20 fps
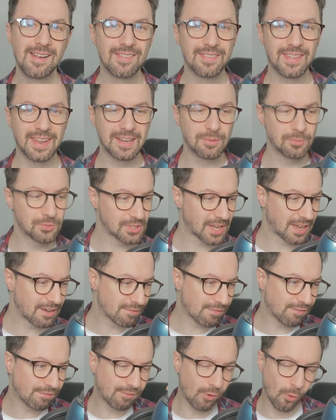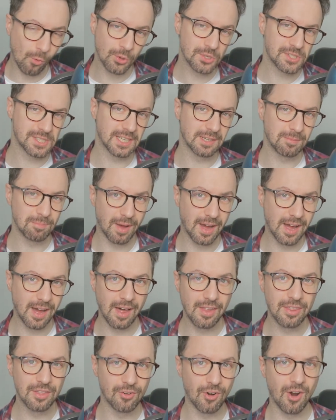that it was like forcing my
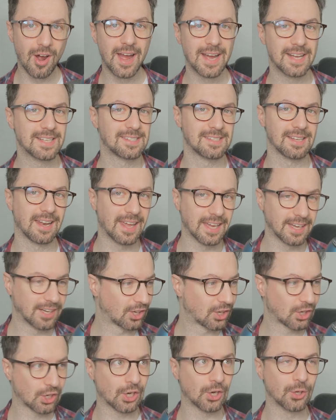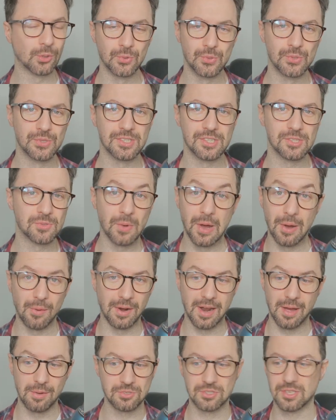other eye to like close as well,
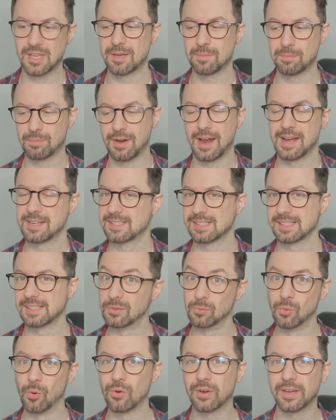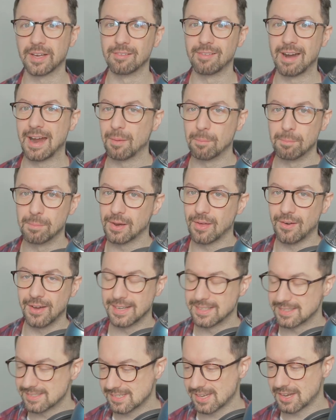and I was like practically walking around blind.